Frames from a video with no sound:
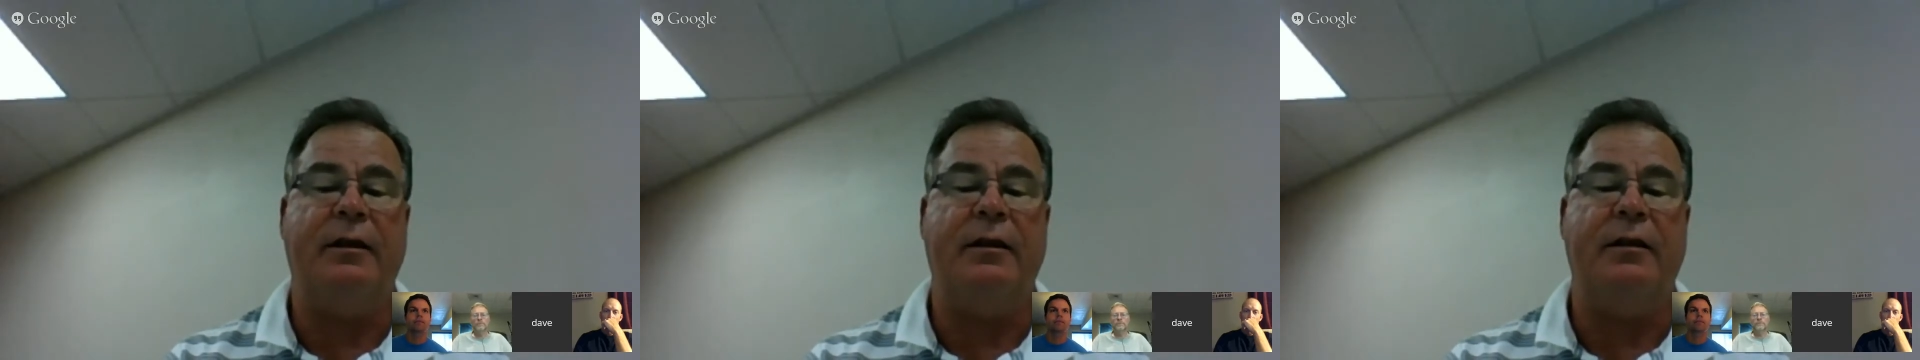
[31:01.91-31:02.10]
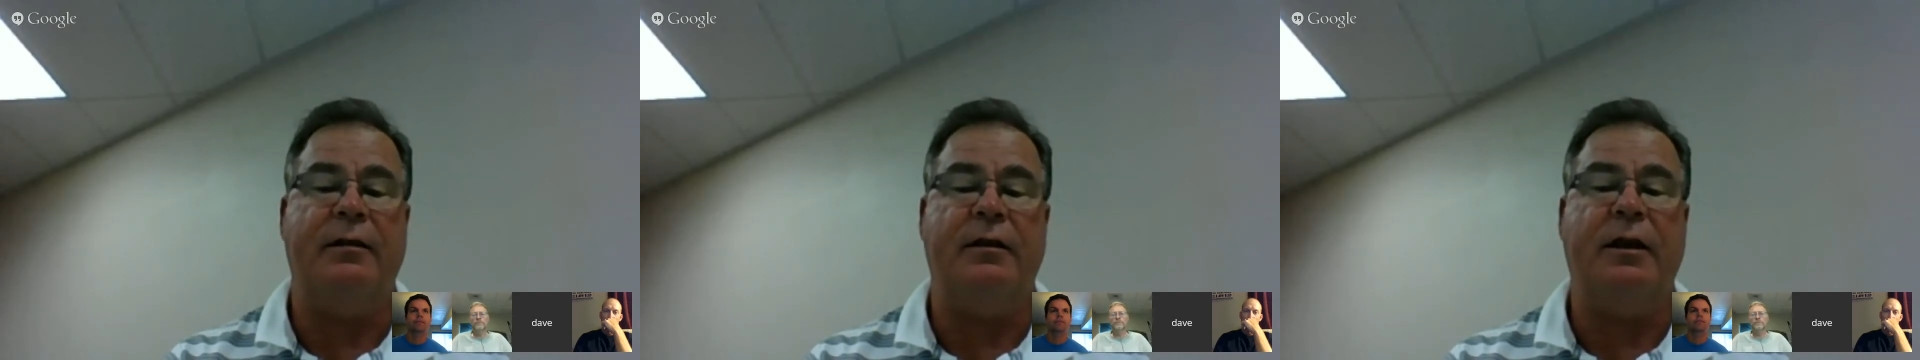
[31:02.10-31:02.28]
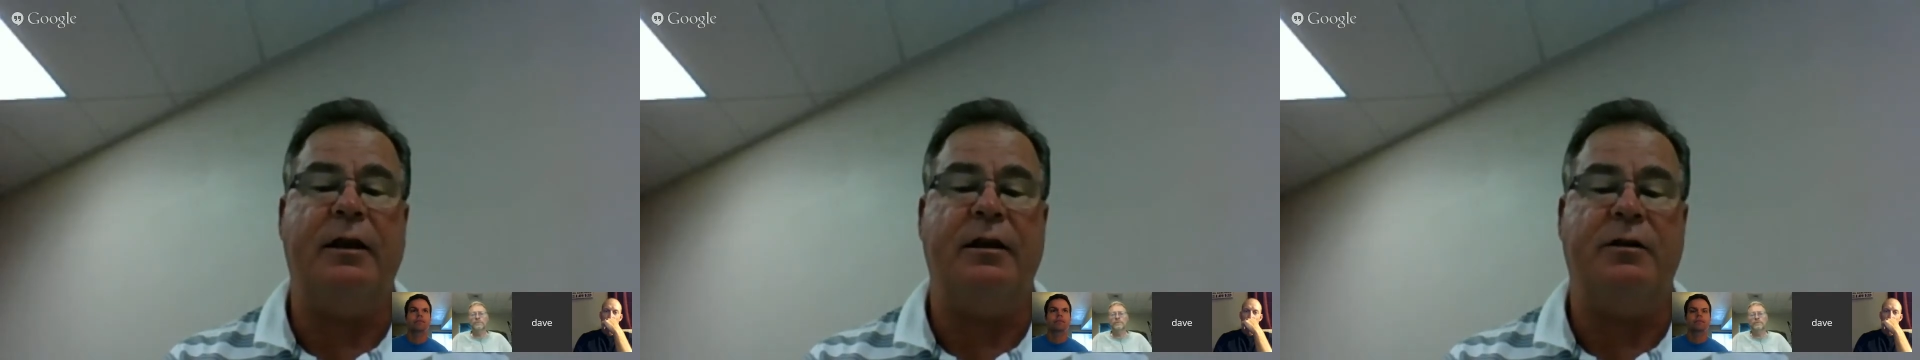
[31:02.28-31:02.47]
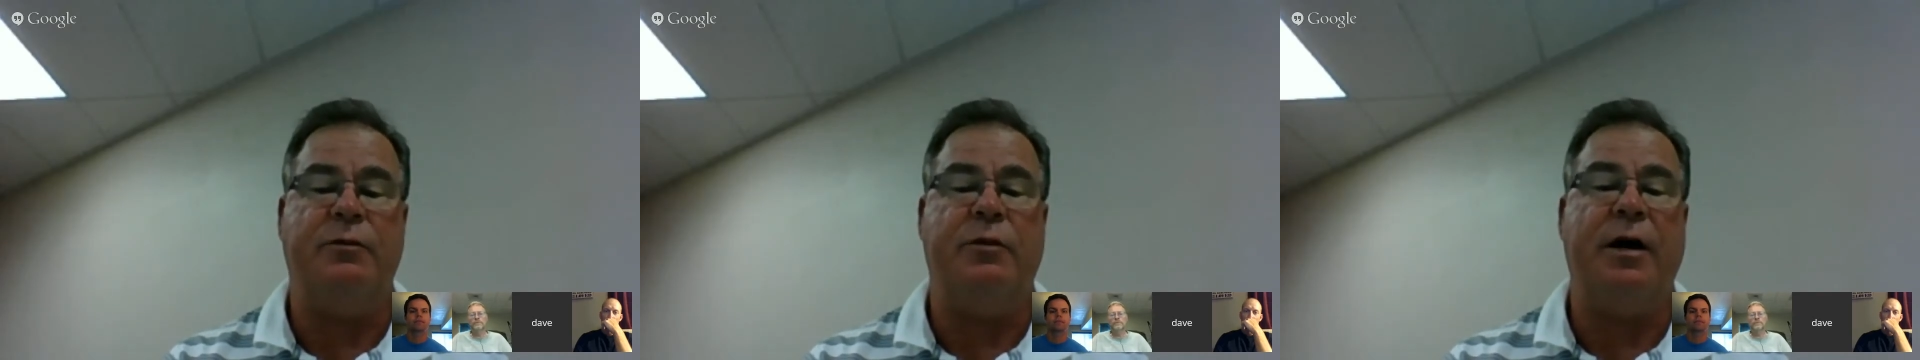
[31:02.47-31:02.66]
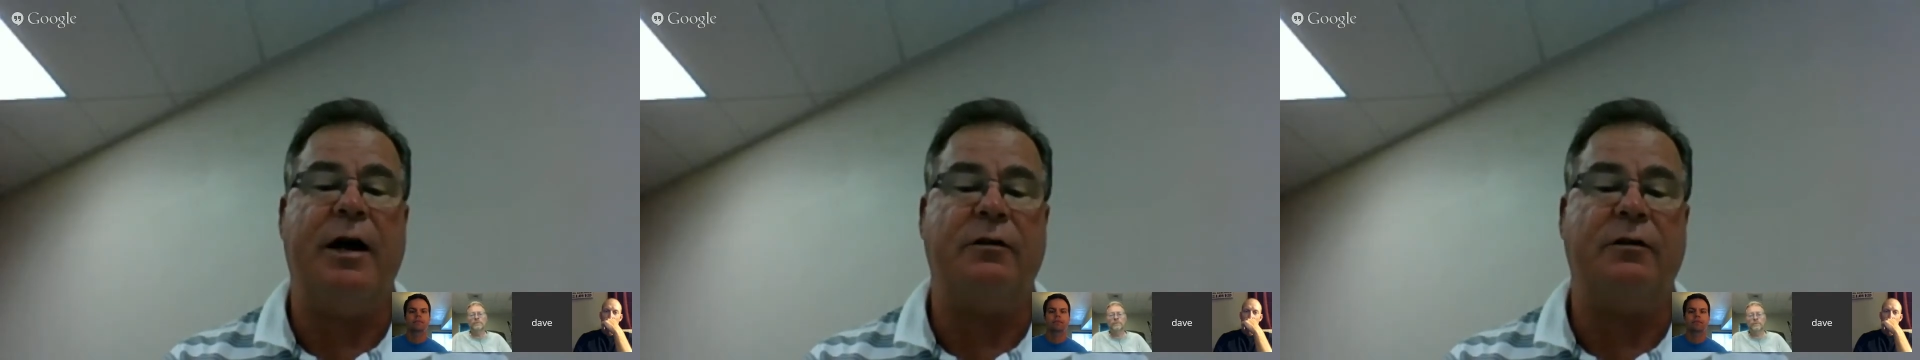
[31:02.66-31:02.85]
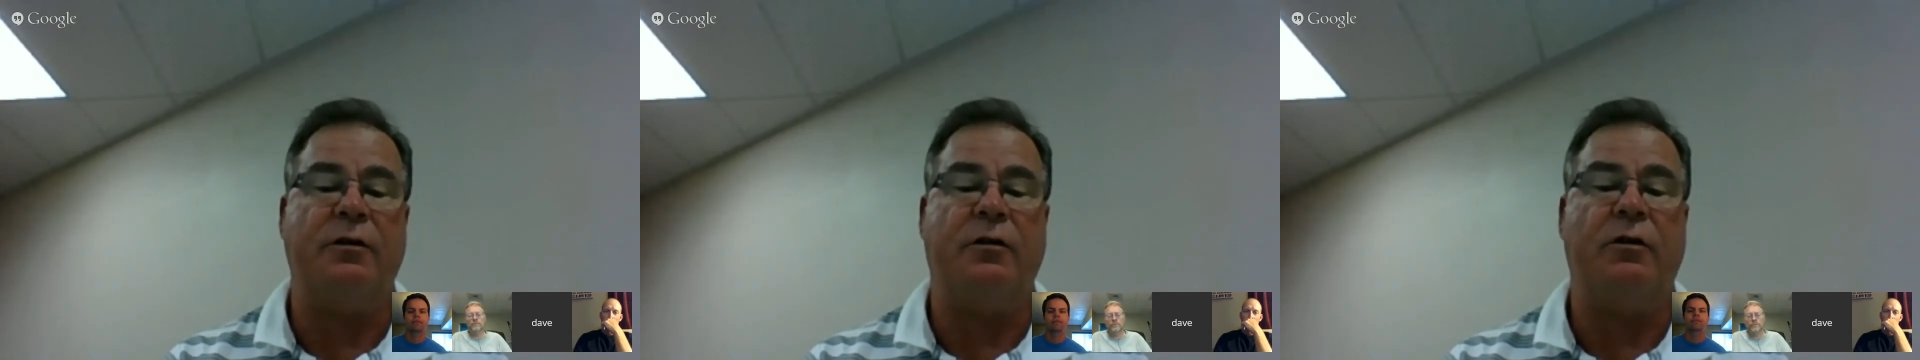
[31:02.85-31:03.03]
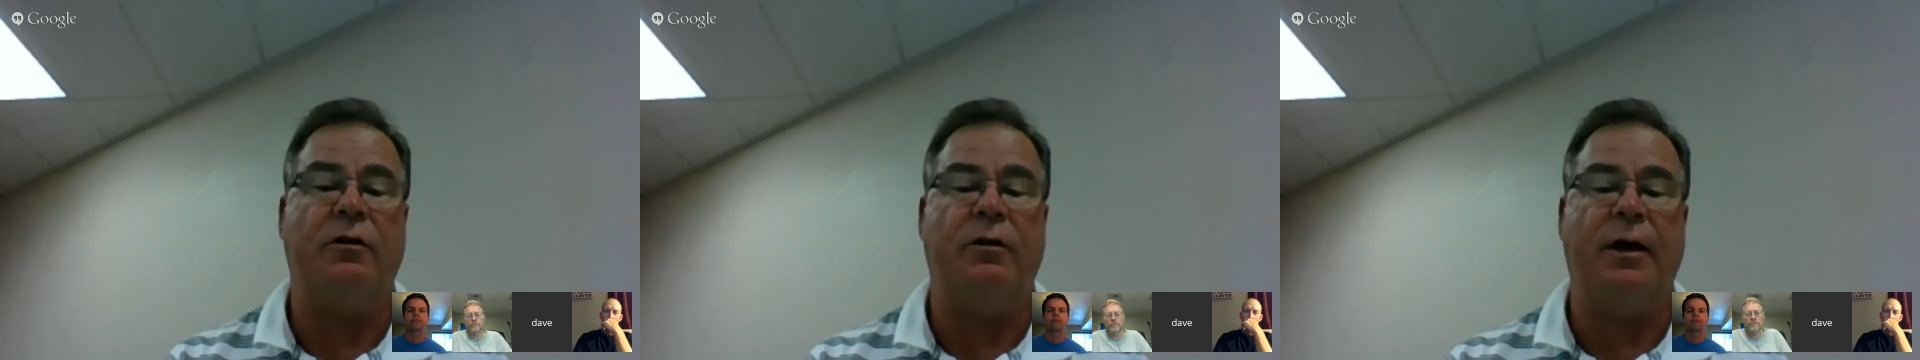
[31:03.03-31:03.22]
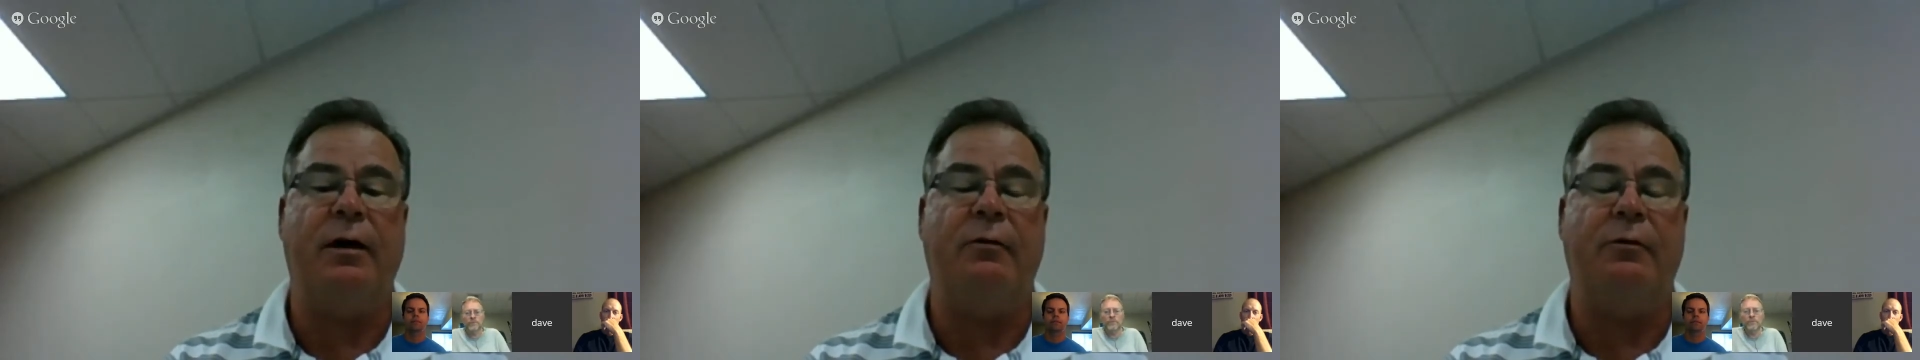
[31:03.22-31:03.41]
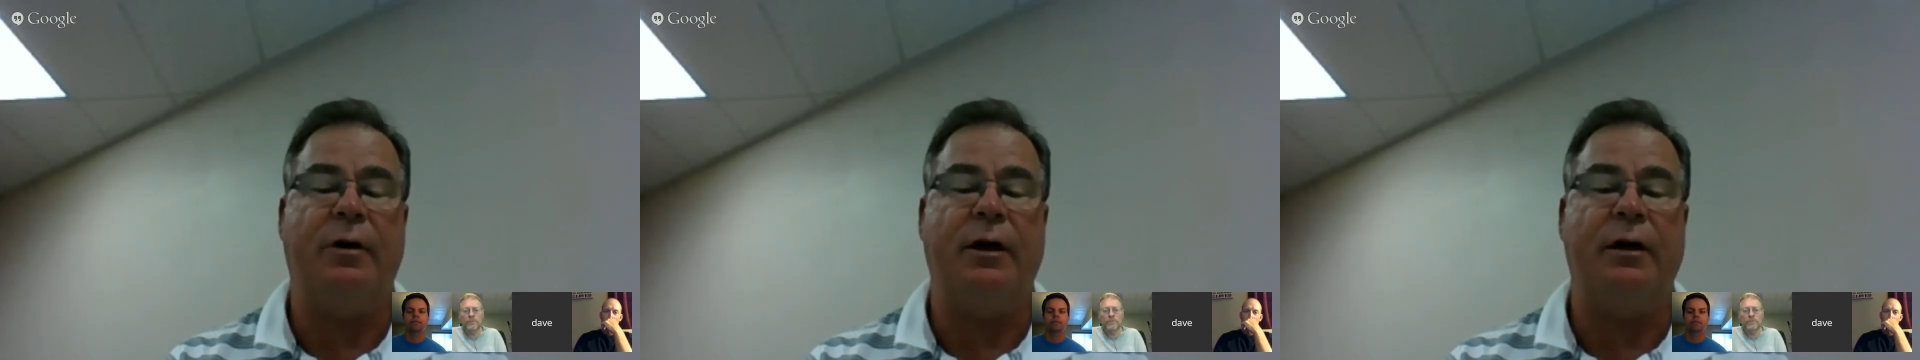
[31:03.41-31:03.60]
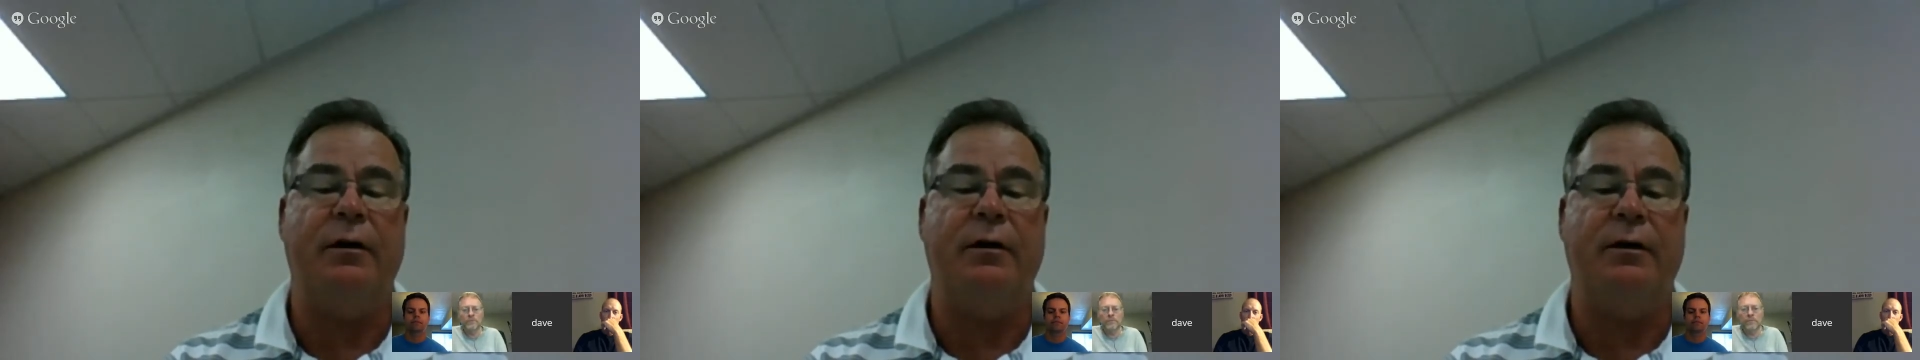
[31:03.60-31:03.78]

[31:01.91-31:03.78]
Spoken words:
it that it's practical that way.